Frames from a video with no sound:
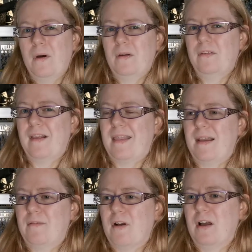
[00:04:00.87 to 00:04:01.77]
books, and
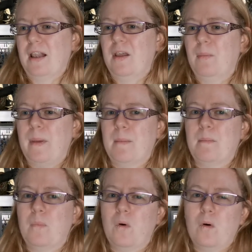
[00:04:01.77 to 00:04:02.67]
they've got a little bit
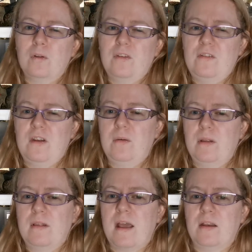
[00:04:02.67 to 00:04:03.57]
more to do
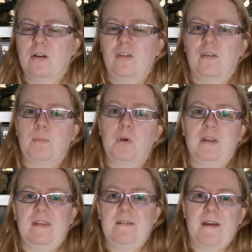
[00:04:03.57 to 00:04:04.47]
with, they're not just
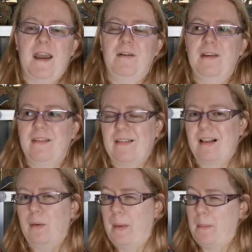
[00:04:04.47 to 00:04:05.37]
pretty fairies, there's a
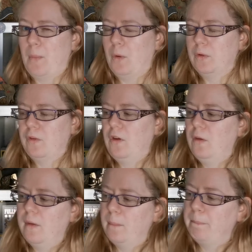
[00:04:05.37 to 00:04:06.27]
little bit more to
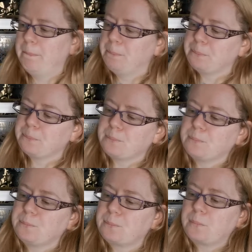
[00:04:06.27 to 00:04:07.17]
them.
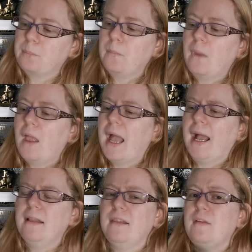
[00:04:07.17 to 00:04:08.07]

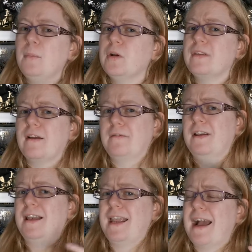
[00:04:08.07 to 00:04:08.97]
And this book
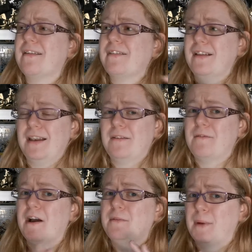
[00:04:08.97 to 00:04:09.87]
definitely has
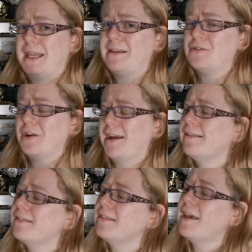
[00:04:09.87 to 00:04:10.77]
solidified my
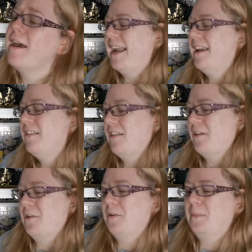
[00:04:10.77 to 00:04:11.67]
interest. And it is so
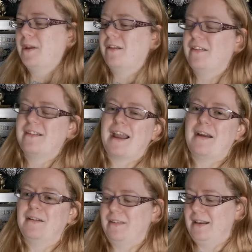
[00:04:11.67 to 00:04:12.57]
cool because this
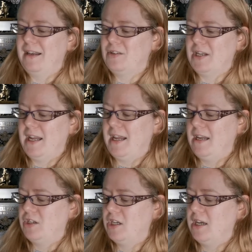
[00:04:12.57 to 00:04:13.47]
character
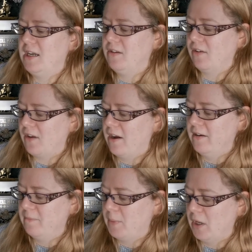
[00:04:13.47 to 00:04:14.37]
literally, she just kind
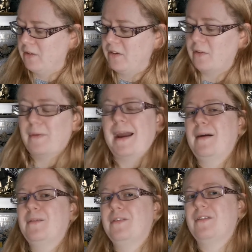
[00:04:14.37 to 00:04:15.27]
of blunders
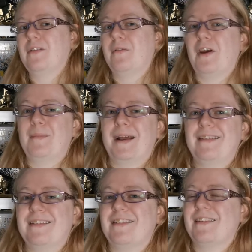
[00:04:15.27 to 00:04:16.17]
around the
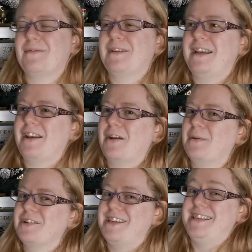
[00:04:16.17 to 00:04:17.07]
romance, doesn't really know
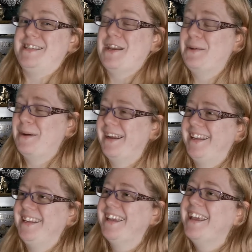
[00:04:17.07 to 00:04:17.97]
what she's
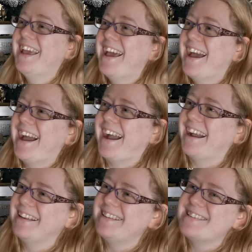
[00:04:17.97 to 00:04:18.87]
doing.
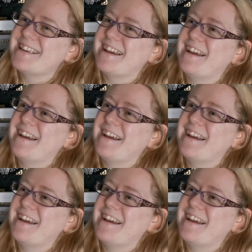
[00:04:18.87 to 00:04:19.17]
And